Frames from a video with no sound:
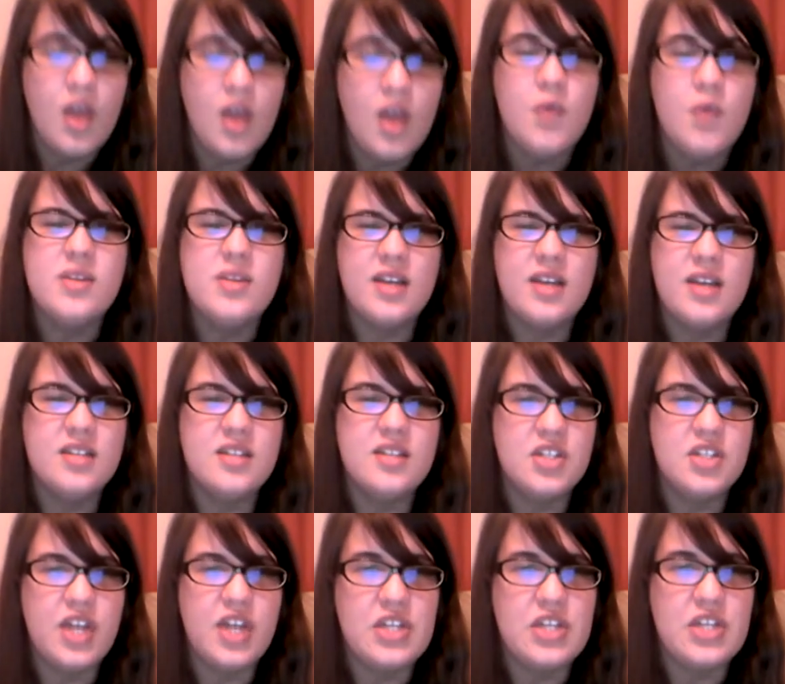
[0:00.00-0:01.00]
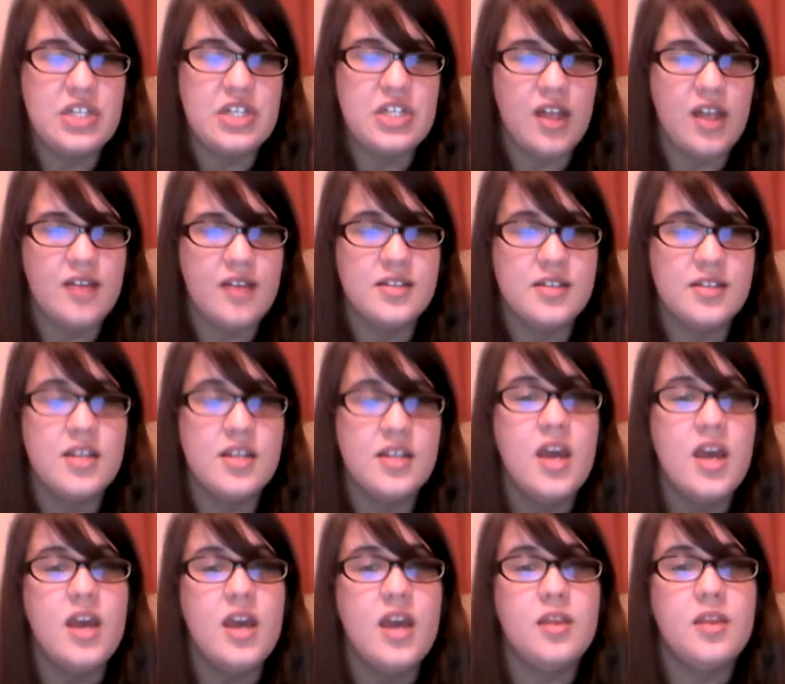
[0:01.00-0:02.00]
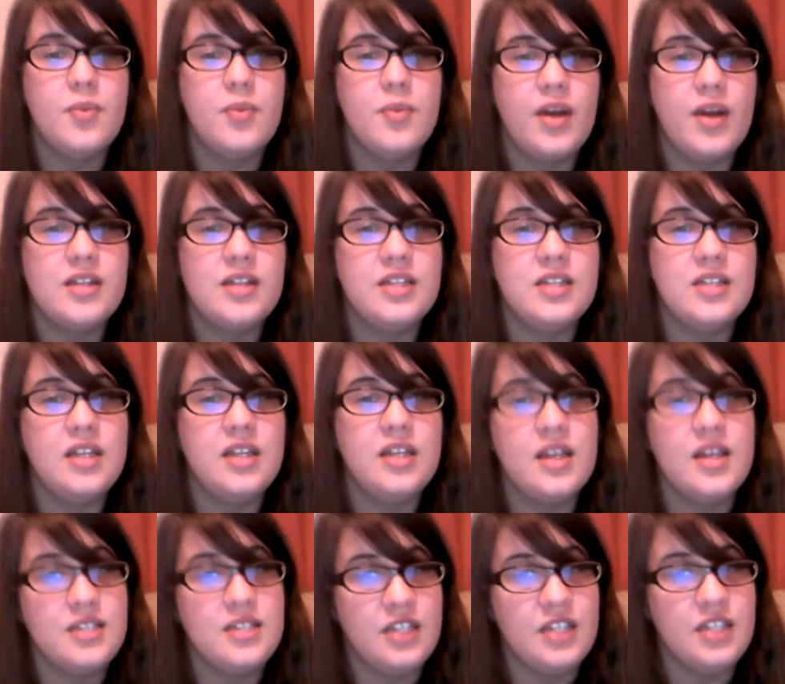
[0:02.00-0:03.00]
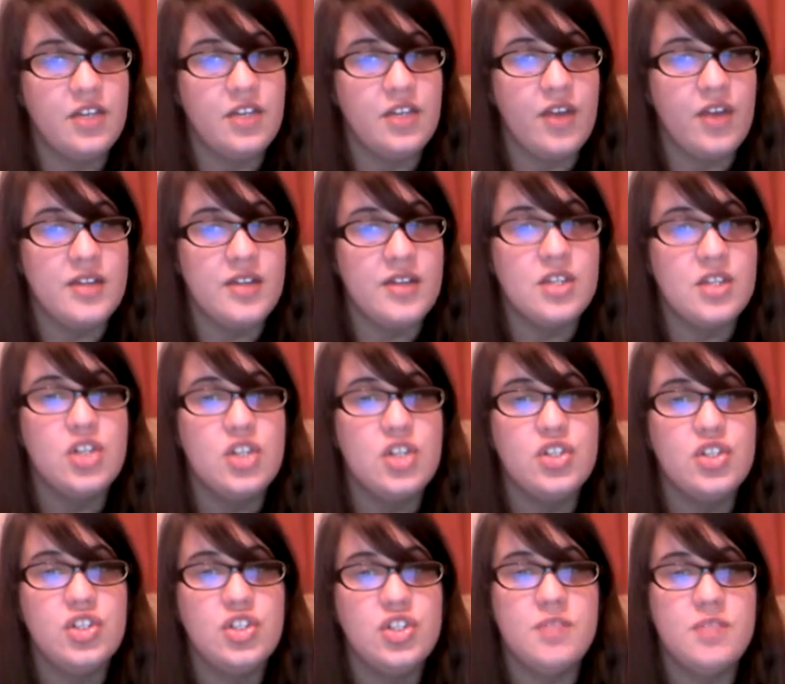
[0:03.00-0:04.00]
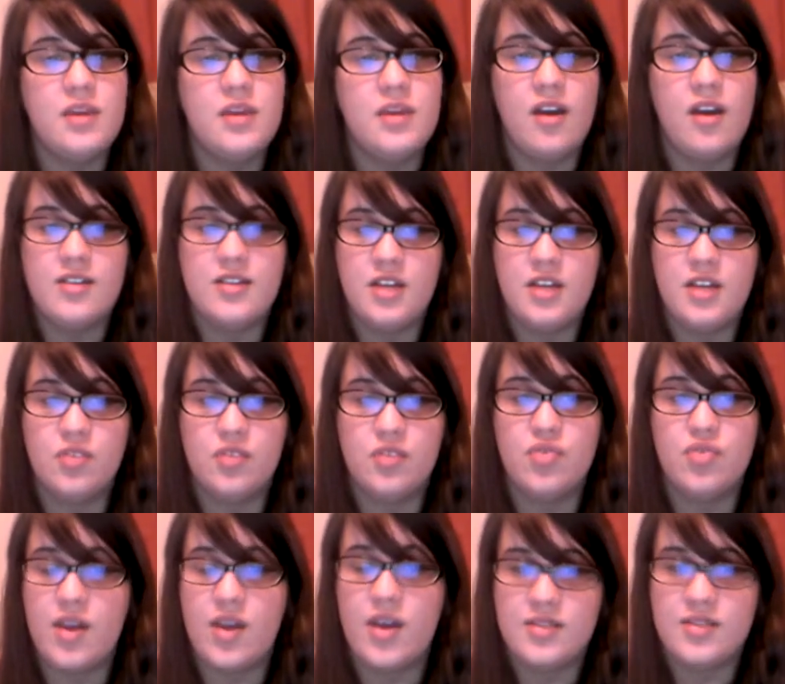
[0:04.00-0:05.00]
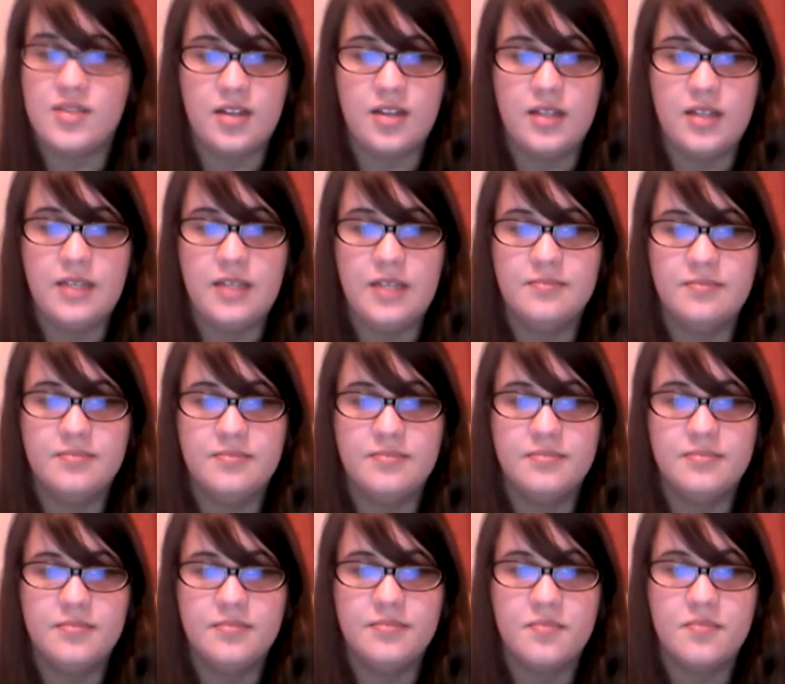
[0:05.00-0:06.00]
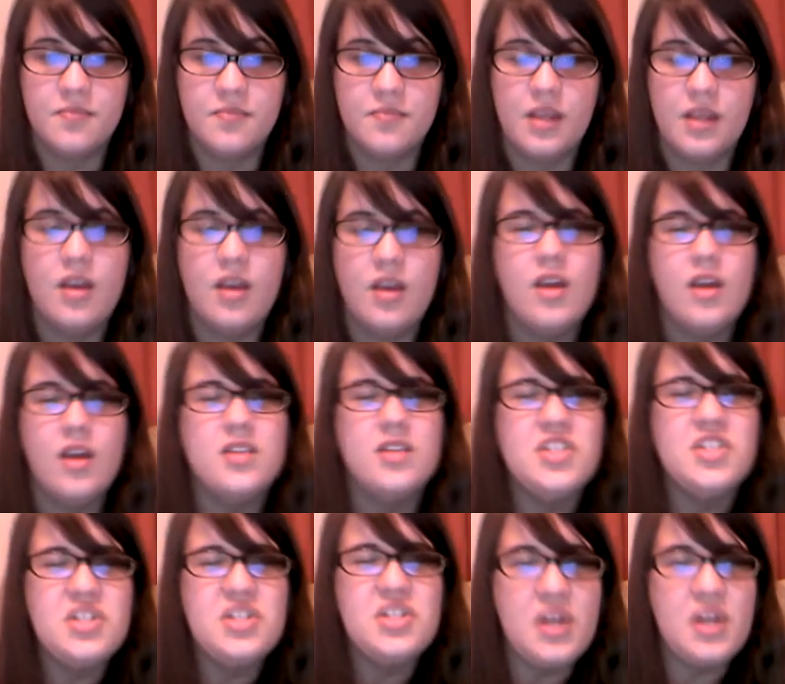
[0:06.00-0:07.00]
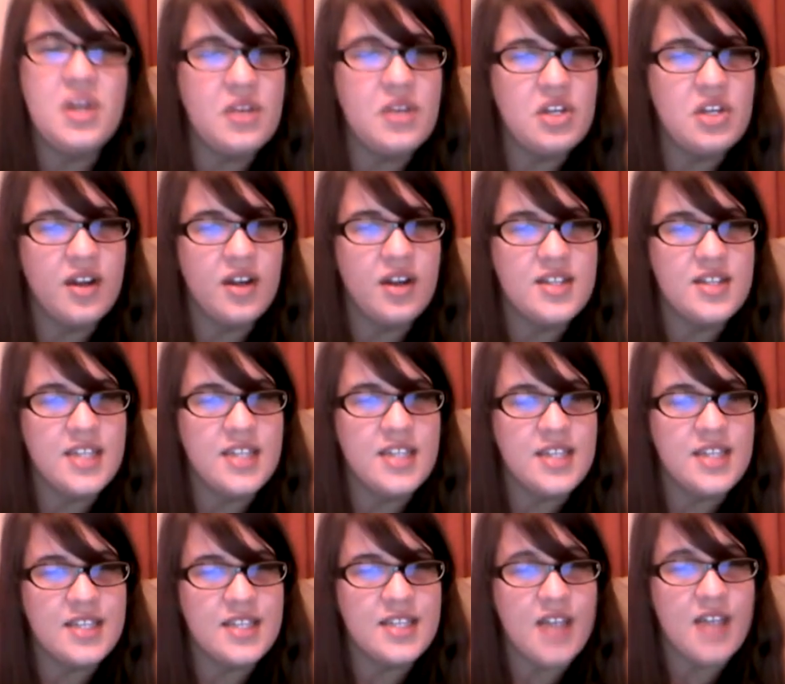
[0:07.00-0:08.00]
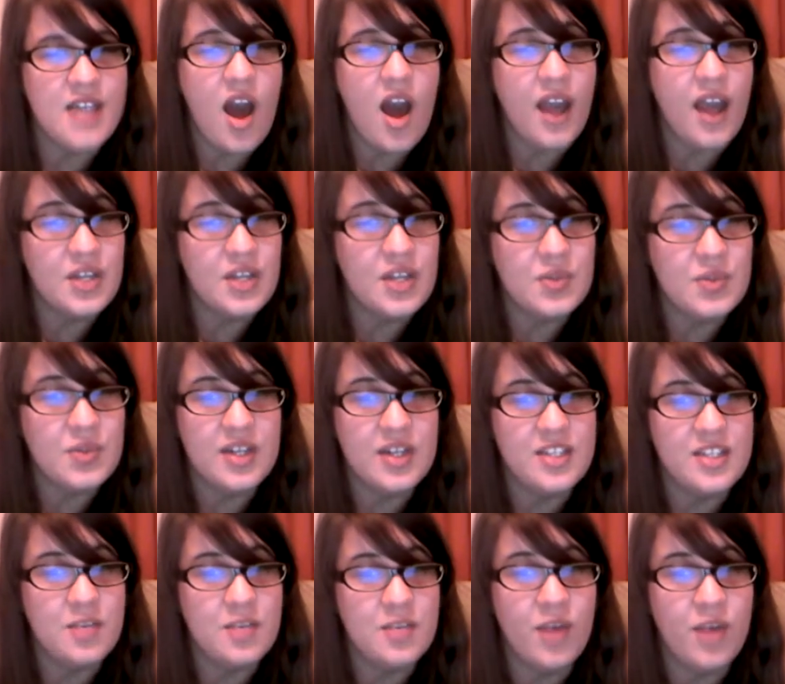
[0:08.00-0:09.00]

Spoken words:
With sex education classes, the pregnancy and STD rates should be cut down drastically. Did you know the United States has the highest rate of teen